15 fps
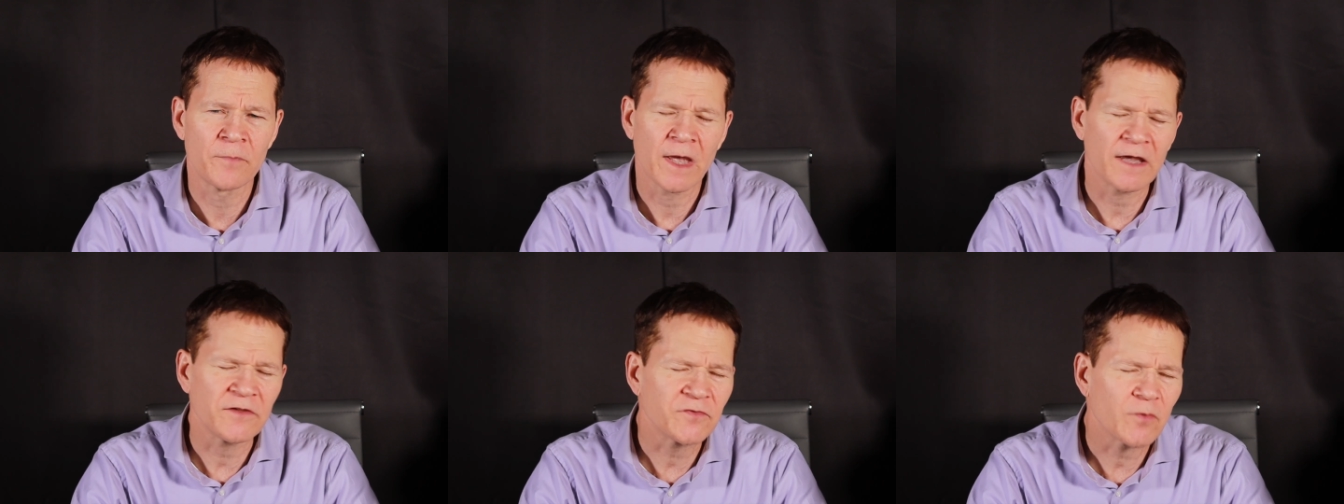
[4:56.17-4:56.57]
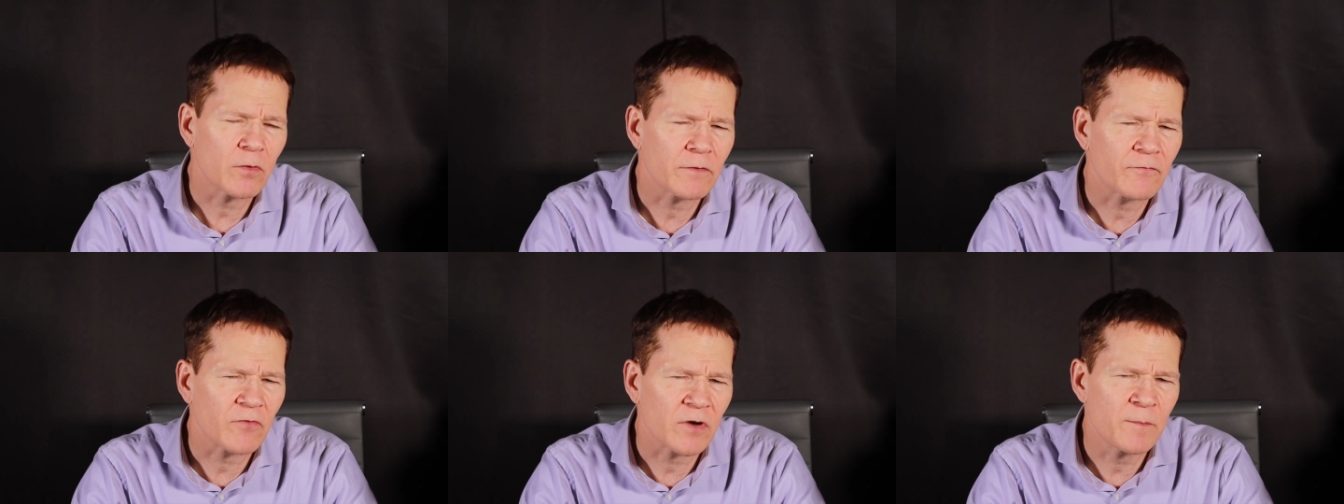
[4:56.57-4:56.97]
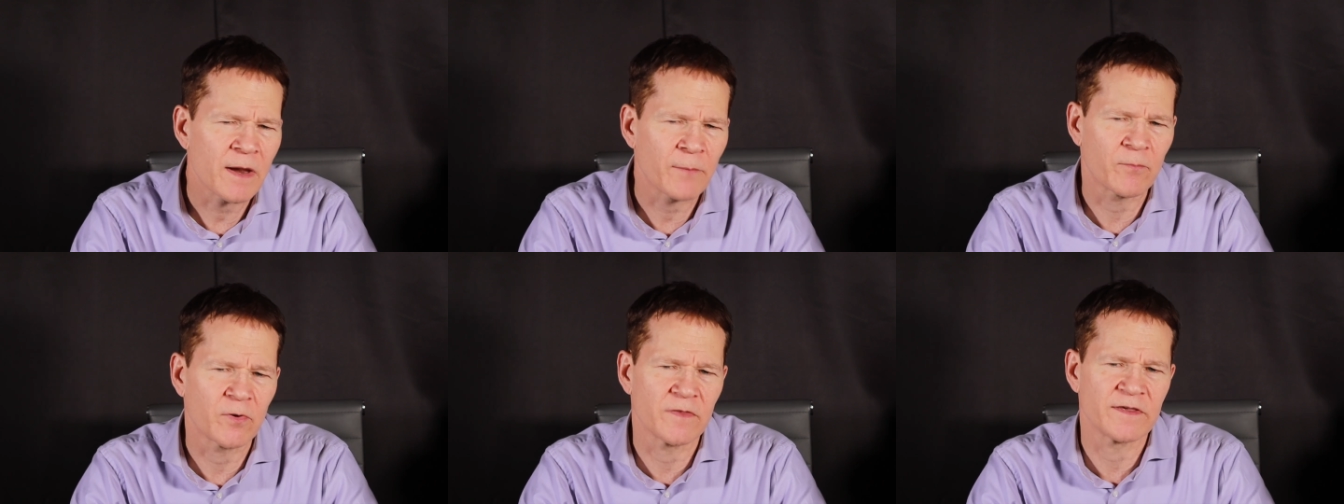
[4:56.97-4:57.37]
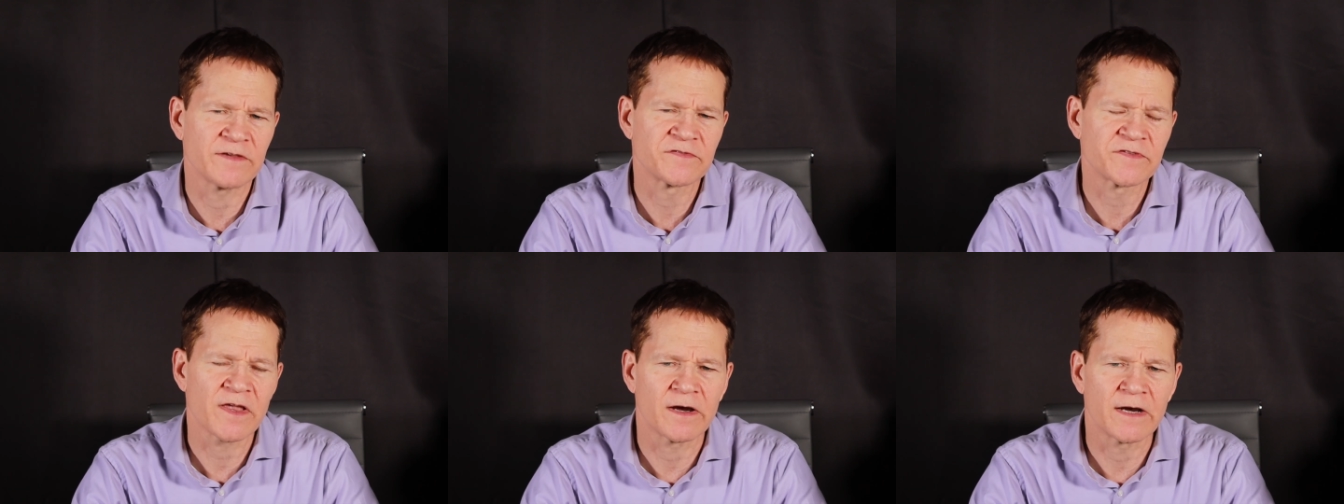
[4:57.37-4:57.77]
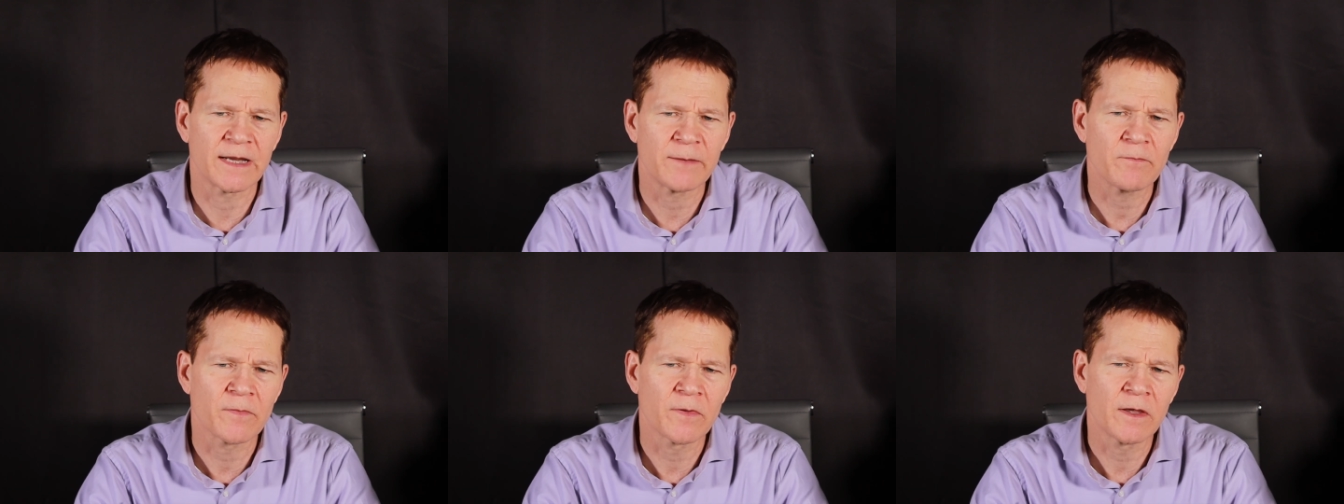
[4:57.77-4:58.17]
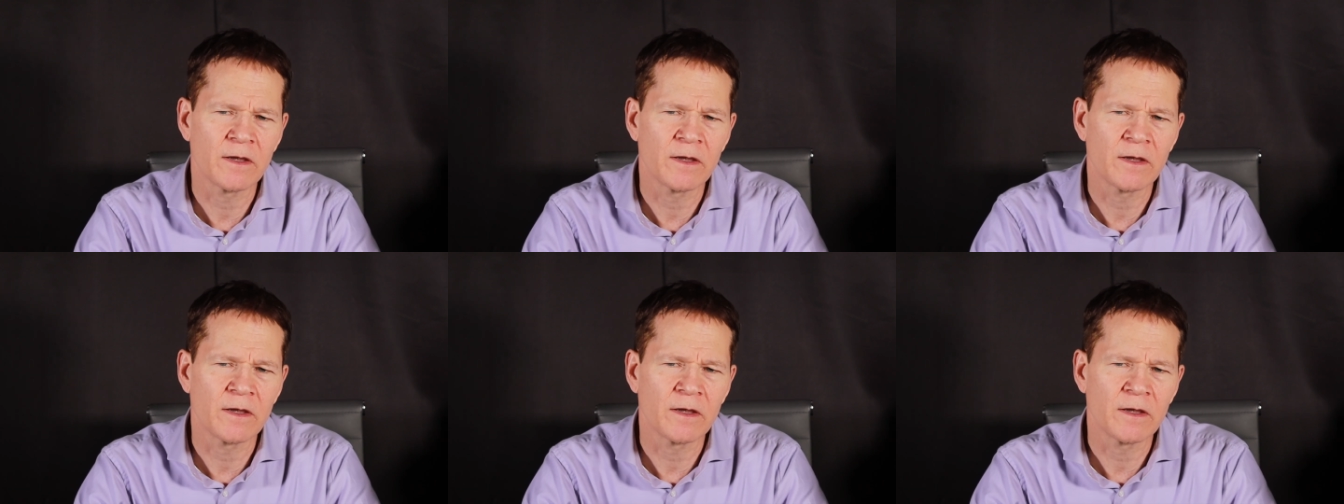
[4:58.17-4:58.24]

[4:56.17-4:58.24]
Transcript: I sort of remember this time.